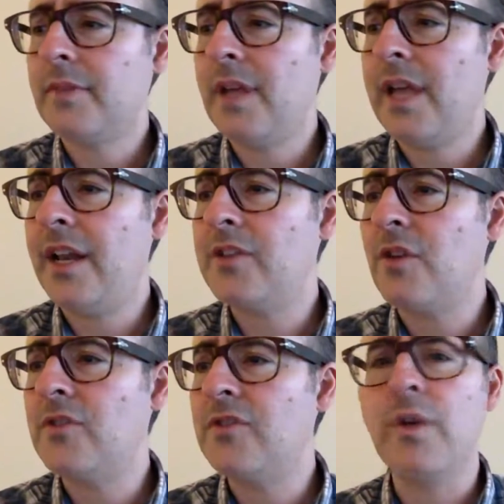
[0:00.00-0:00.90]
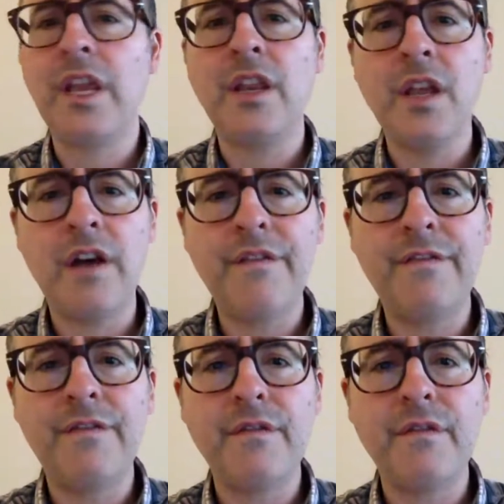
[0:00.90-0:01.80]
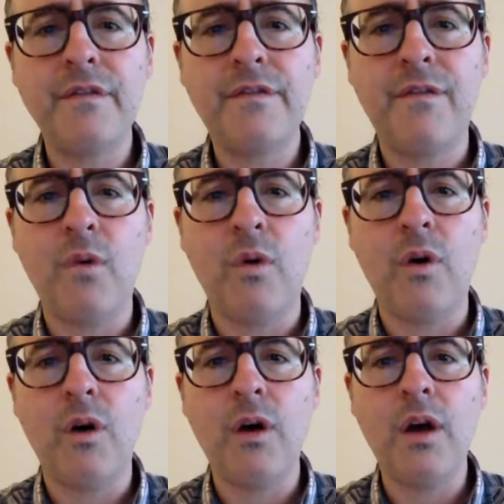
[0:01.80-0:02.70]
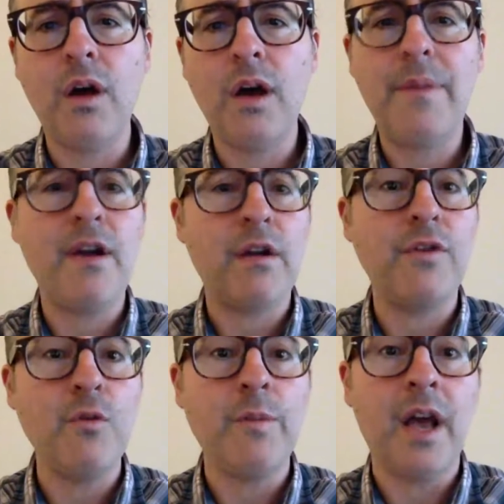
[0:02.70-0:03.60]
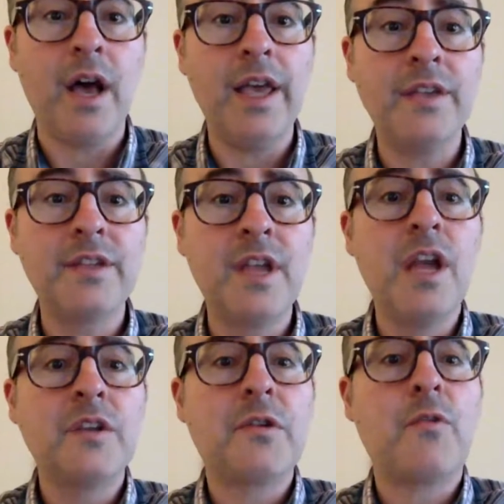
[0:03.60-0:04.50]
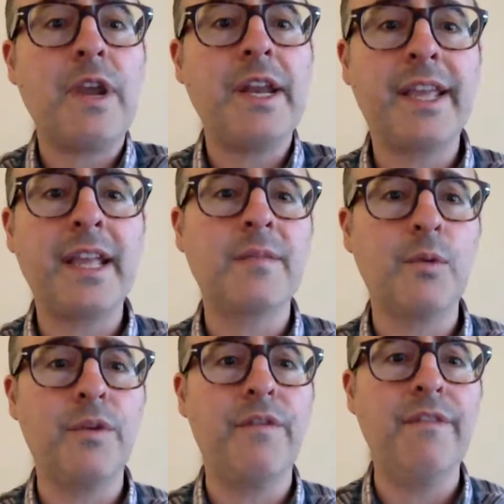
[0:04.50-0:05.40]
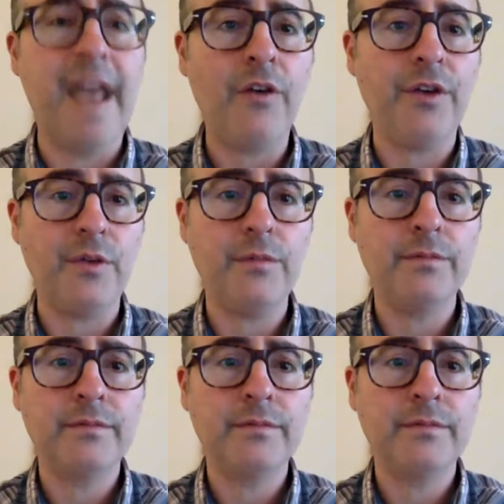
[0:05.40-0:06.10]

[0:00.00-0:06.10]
And it's also enough for a pair of human eyes to read and get some good value.